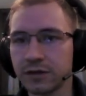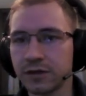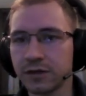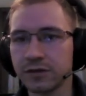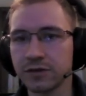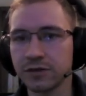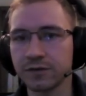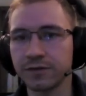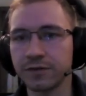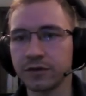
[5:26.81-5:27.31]

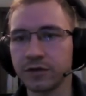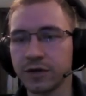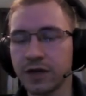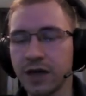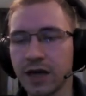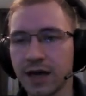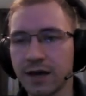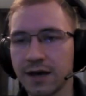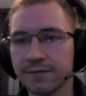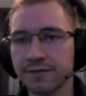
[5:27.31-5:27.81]
So if you're going to
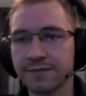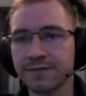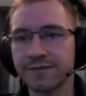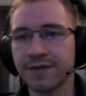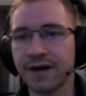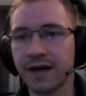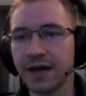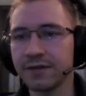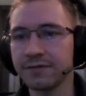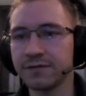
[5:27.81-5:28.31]
have
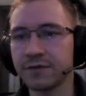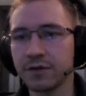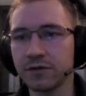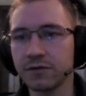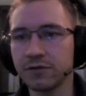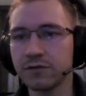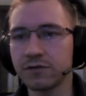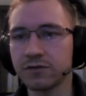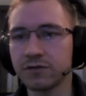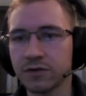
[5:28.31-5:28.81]
5
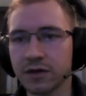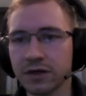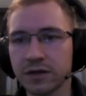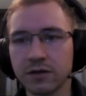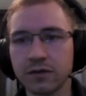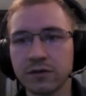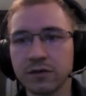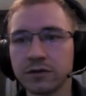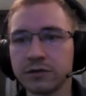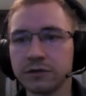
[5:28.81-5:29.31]
nodes running
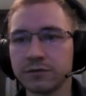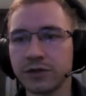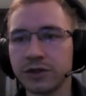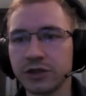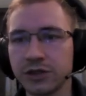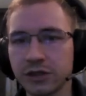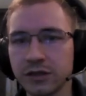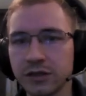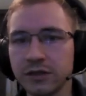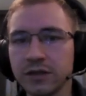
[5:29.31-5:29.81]
on your local
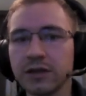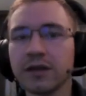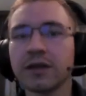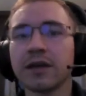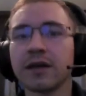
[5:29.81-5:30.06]
machine,